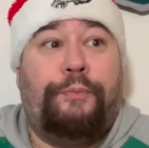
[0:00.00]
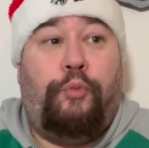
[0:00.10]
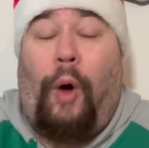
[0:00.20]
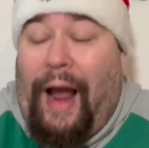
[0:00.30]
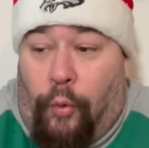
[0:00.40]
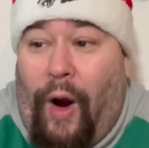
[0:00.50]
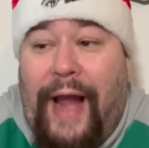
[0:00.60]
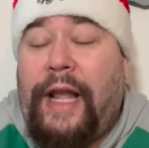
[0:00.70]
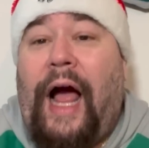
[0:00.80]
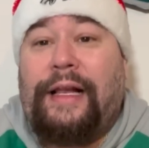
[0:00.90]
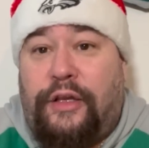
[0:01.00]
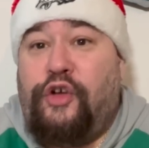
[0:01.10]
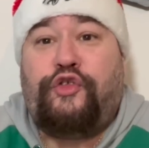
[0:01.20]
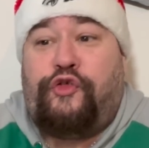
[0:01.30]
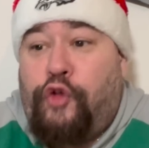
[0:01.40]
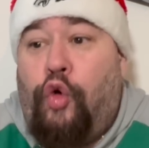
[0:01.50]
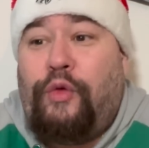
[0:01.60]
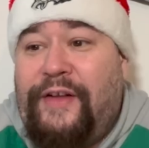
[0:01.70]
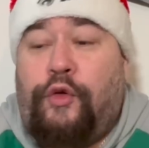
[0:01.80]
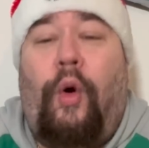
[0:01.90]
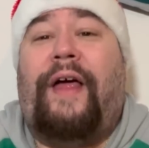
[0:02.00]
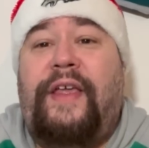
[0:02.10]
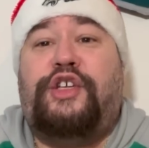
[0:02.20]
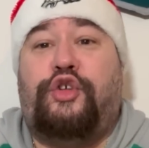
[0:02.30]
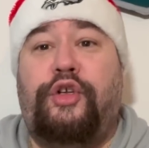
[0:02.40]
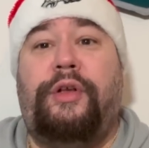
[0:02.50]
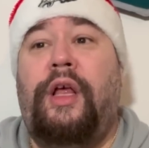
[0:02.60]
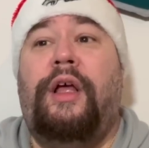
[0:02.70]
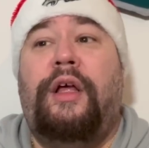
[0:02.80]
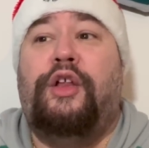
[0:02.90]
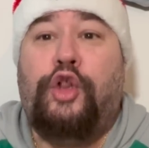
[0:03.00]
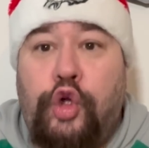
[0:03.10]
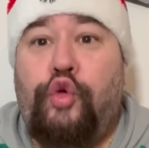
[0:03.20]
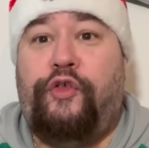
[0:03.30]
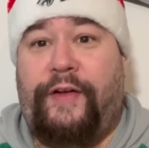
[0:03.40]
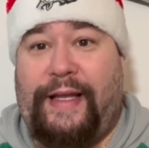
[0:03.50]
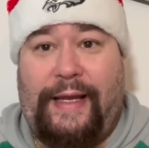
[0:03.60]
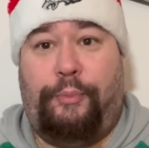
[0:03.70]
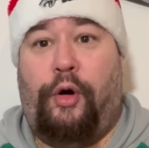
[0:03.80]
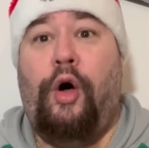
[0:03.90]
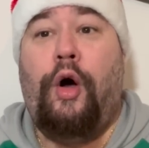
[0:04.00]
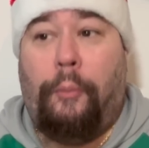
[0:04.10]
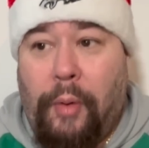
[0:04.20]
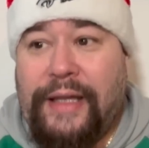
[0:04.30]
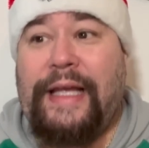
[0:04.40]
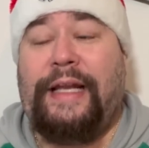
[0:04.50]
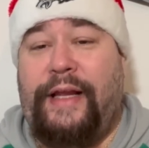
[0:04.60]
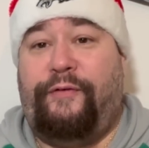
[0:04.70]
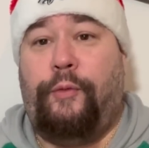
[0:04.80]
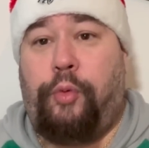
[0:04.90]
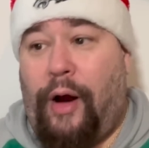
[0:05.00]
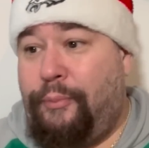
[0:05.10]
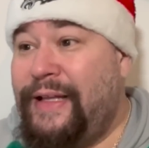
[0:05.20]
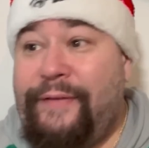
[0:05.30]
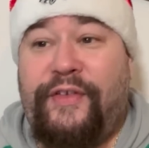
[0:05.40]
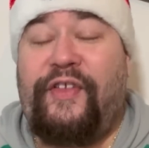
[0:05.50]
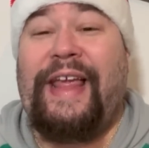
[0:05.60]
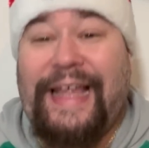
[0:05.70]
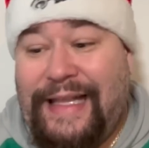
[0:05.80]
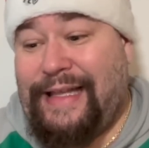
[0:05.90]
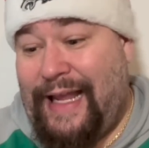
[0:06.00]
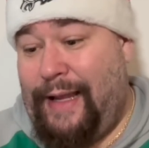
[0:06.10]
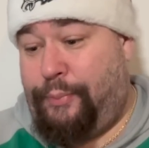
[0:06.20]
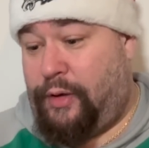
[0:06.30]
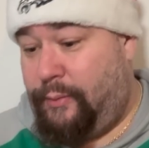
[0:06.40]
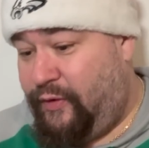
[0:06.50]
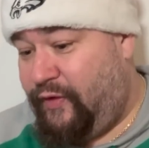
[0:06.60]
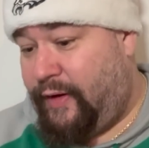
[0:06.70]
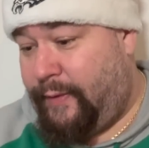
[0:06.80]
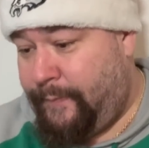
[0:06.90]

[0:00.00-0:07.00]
Why not? There's no reason why they shouldn't lose a Tampa Monday Night Football. I believe it's in Tampa. Let me see.